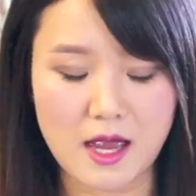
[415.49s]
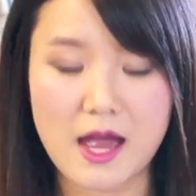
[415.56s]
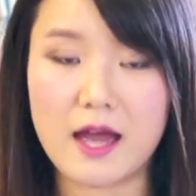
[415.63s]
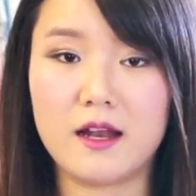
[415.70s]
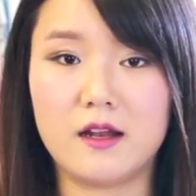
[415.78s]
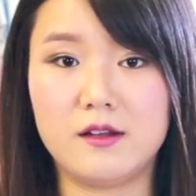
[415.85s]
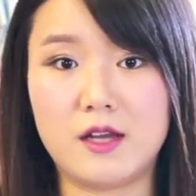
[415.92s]

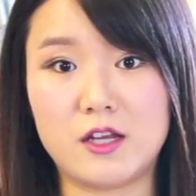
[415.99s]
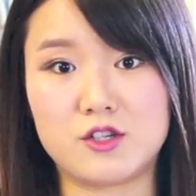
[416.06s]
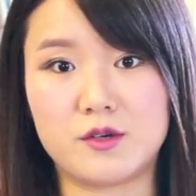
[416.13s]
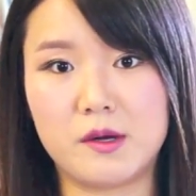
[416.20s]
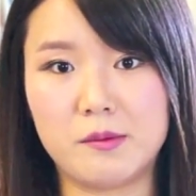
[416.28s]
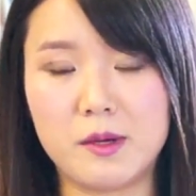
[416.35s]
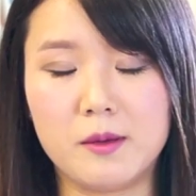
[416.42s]
at Nature
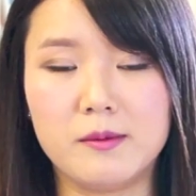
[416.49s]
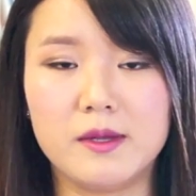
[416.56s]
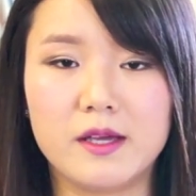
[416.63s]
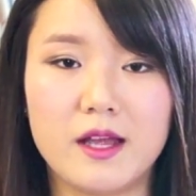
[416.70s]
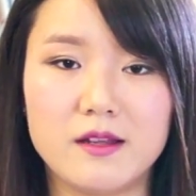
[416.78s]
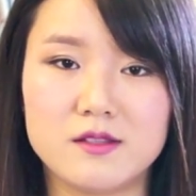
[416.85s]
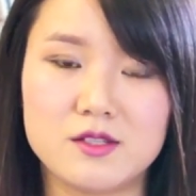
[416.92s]
Republic,
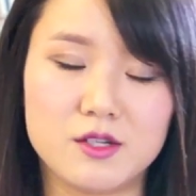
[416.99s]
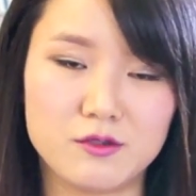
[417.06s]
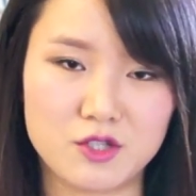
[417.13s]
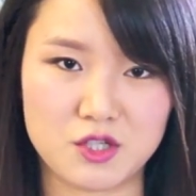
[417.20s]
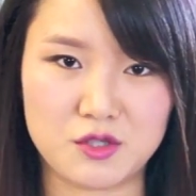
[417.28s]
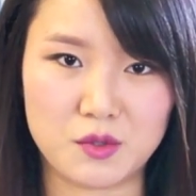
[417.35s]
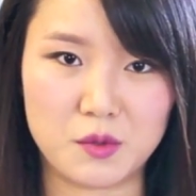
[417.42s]
and so
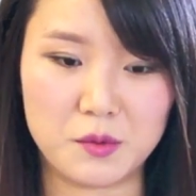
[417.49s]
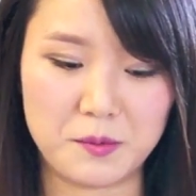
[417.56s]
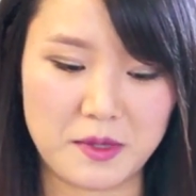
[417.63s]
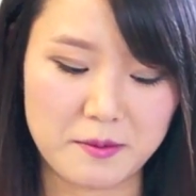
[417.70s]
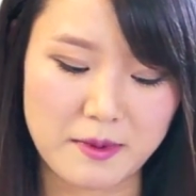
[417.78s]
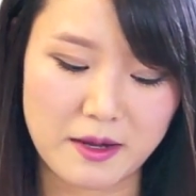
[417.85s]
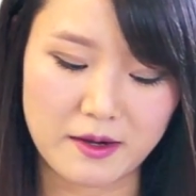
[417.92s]
she told me
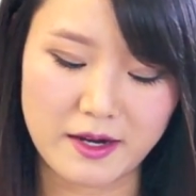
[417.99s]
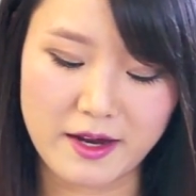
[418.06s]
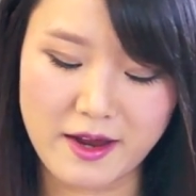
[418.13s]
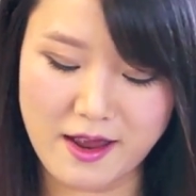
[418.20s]
about it.